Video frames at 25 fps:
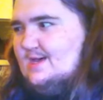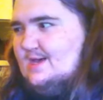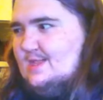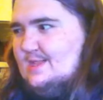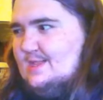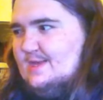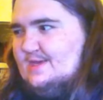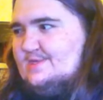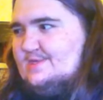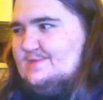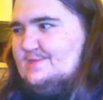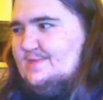
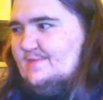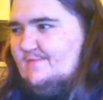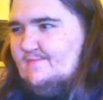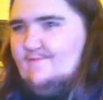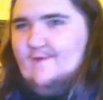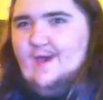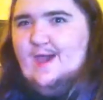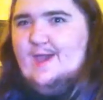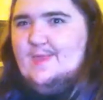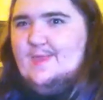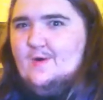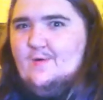Like, the
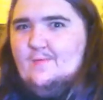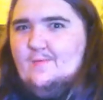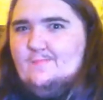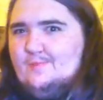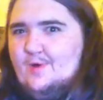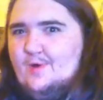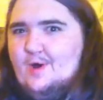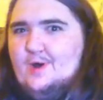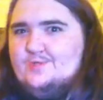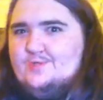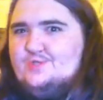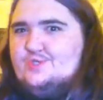final
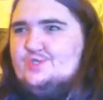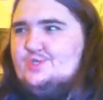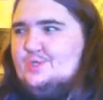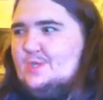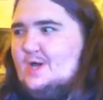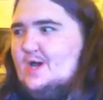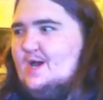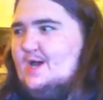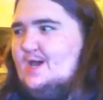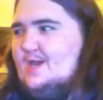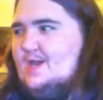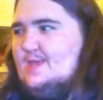
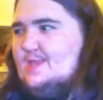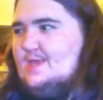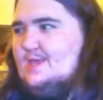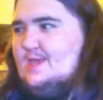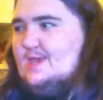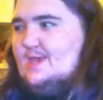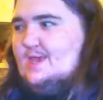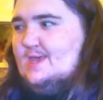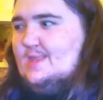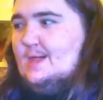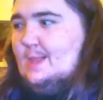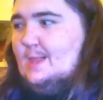punchline
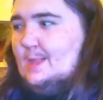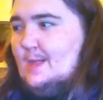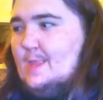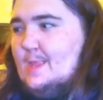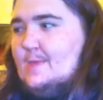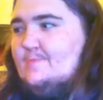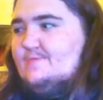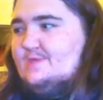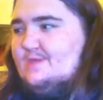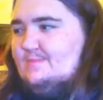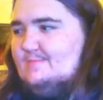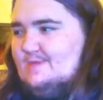in a
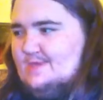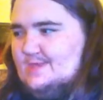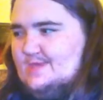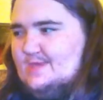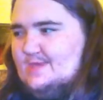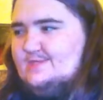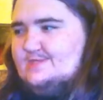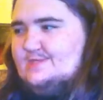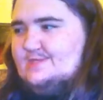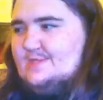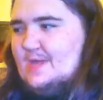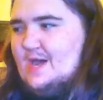lot of
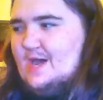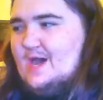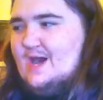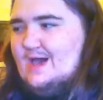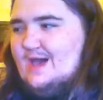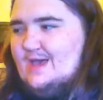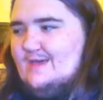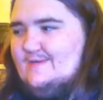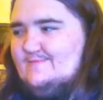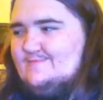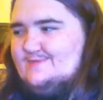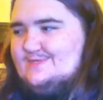comedians'
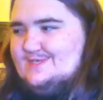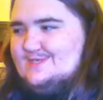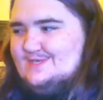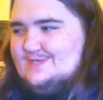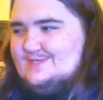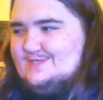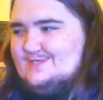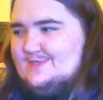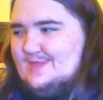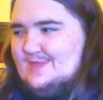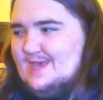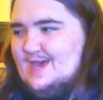lives
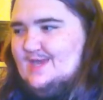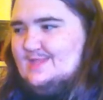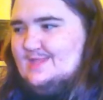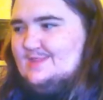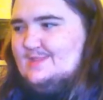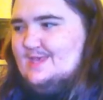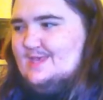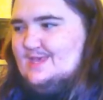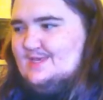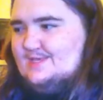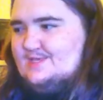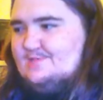is
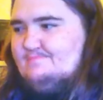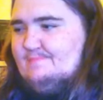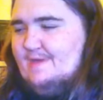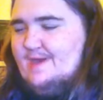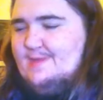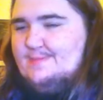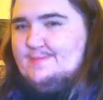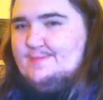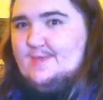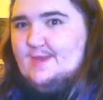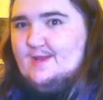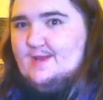that they
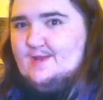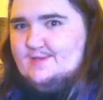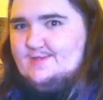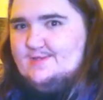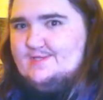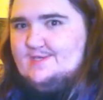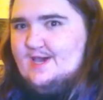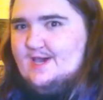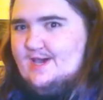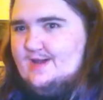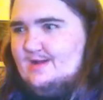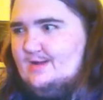spent their
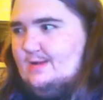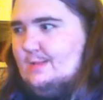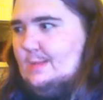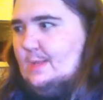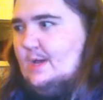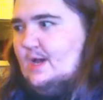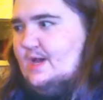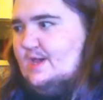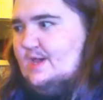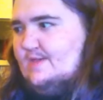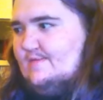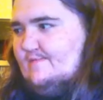entire
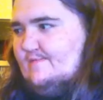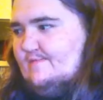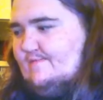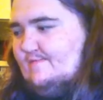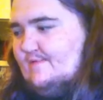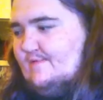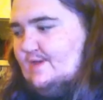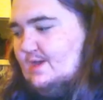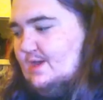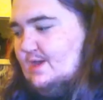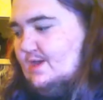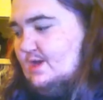
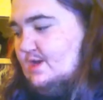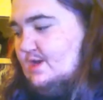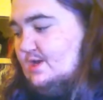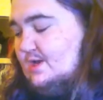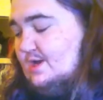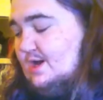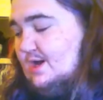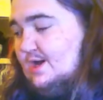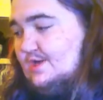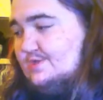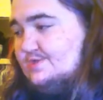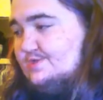life
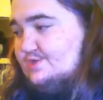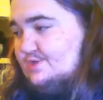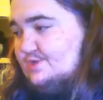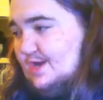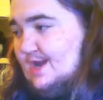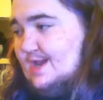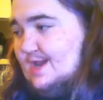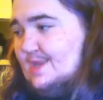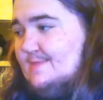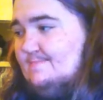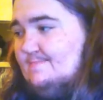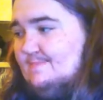uh,
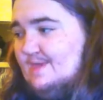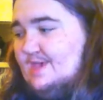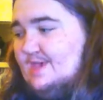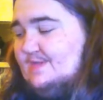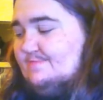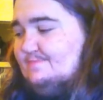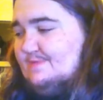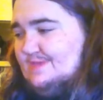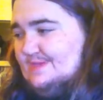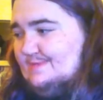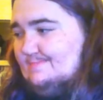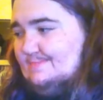trying to
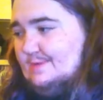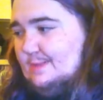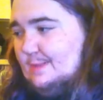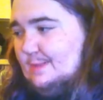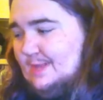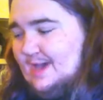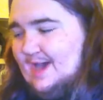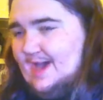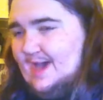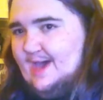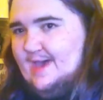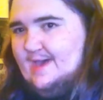make people
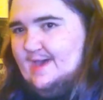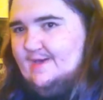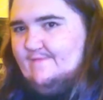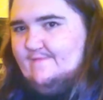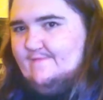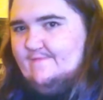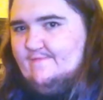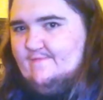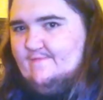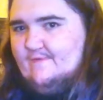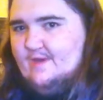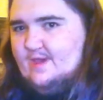
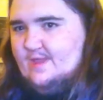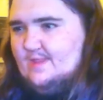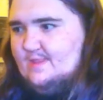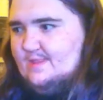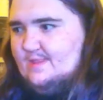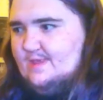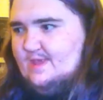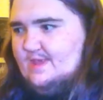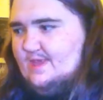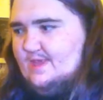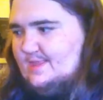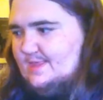laugh
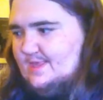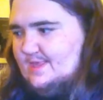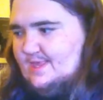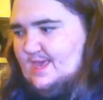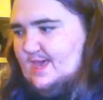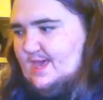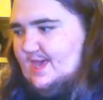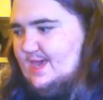when, in the